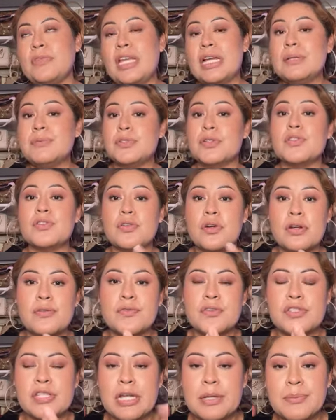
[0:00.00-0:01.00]
I'm so sorry if
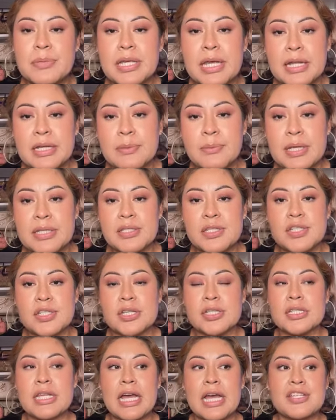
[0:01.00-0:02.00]
you send me any
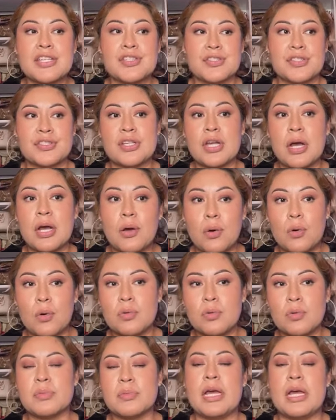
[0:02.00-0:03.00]
messages. I just got
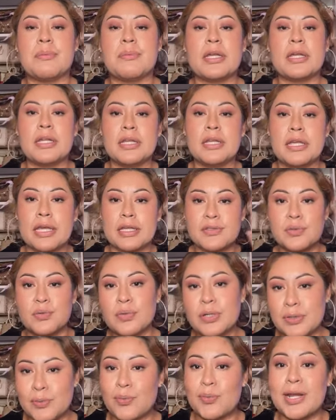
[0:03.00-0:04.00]
home. I'm going to get
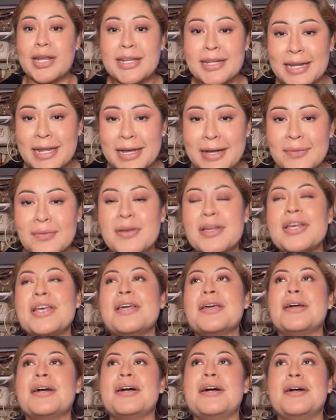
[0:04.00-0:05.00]
to it right now
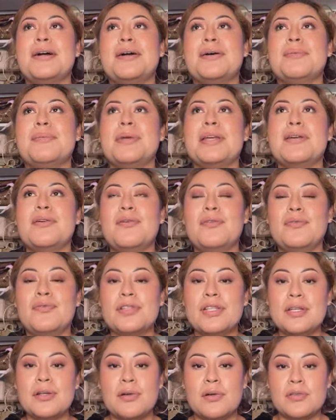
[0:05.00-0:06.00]
um, and
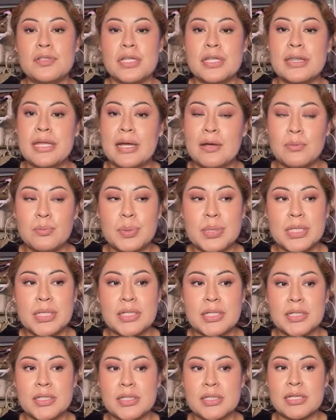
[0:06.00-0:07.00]
hopefully close it down
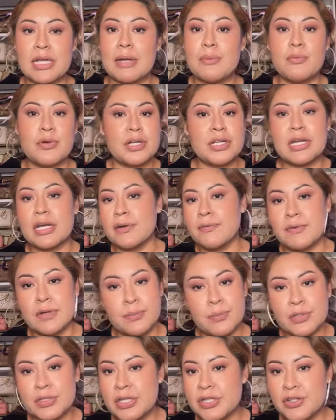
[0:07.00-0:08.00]
because I'm running out of
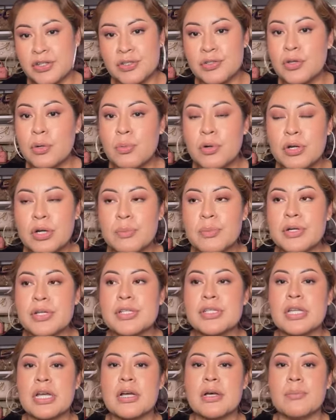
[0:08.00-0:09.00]
numbers. There's just no more
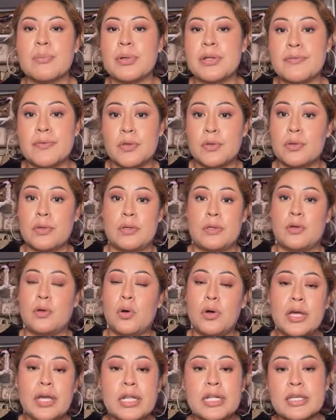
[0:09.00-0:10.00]
numbers. Um, but if you
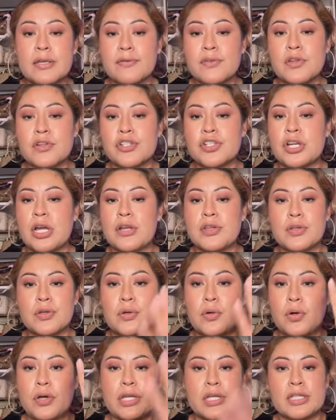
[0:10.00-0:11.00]
go ahead and give you a shot, you
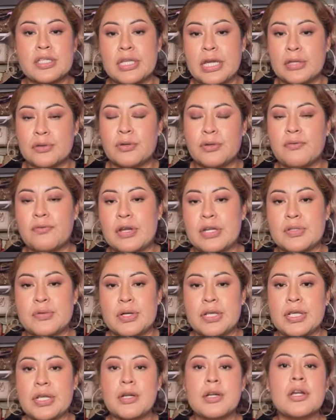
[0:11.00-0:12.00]
could go ahead and tag three friends
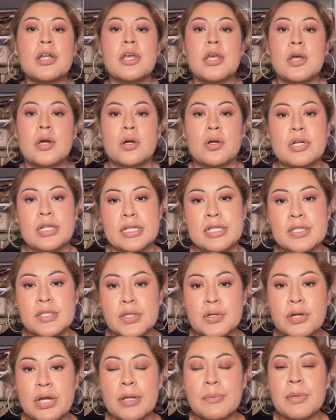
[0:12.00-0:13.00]
right here or
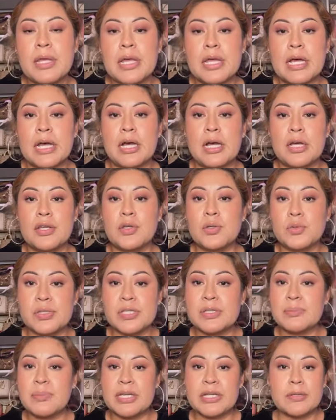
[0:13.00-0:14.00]
Instagram. Uh,
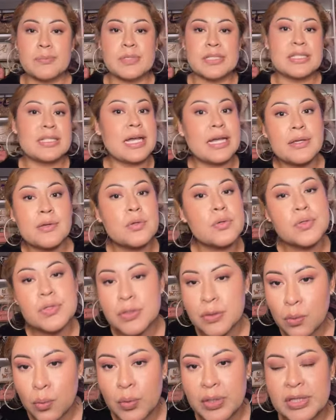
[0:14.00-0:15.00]
Yuli's Makeup
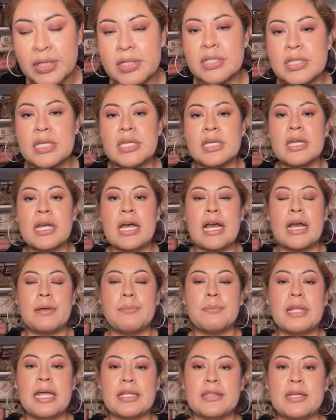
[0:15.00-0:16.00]
Styles with the C.
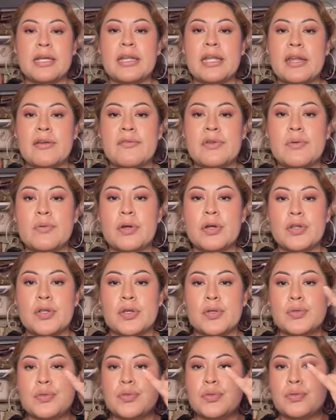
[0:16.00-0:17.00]
I'm like that everywhere.
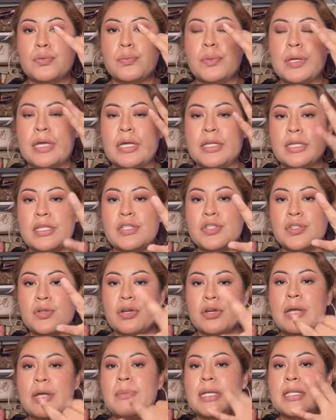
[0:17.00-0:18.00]
YouTube,
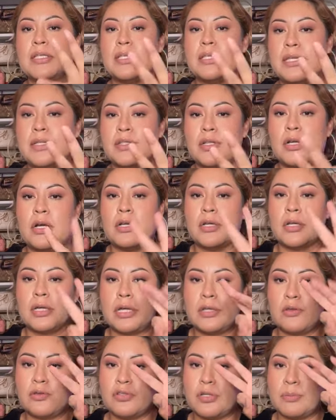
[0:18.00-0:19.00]
Instagram, and TikTok.
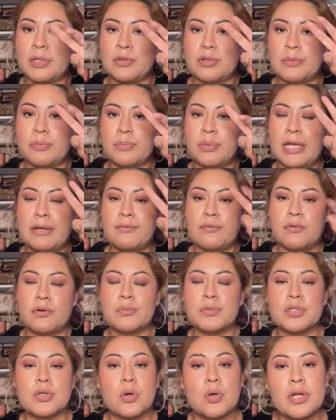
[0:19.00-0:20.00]
Those are my three
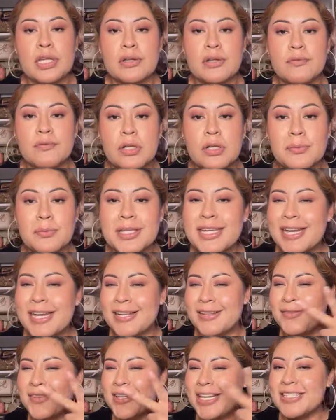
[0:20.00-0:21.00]
platforms. Go ahead and follow me.
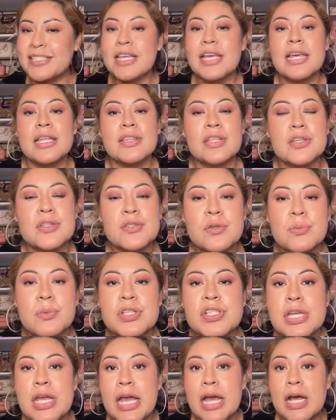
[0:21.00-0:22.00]
I love you guys. Thank you so much.